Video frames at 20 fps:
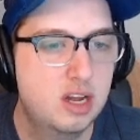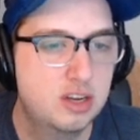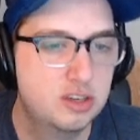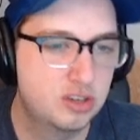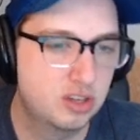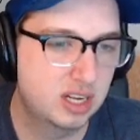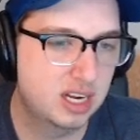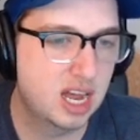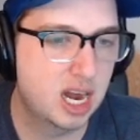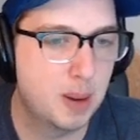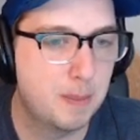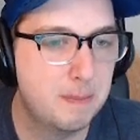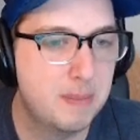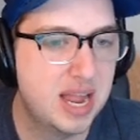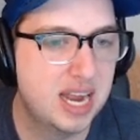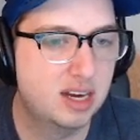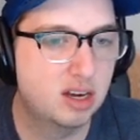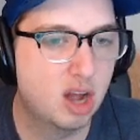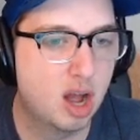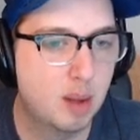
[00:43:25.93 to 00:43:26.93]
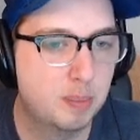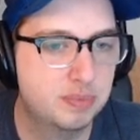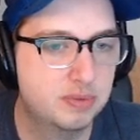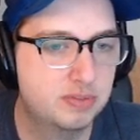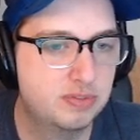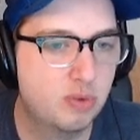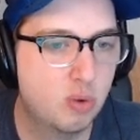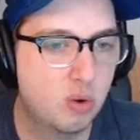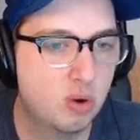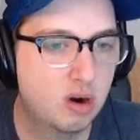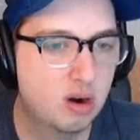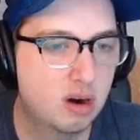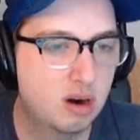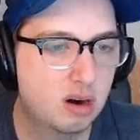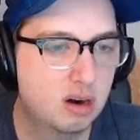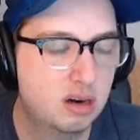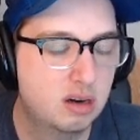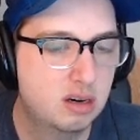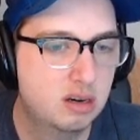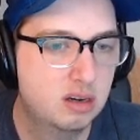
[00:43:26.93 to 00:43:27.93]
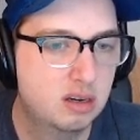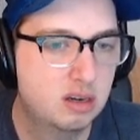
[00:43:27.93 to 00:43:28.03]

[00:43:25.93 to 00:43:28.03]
So they kind of make up for...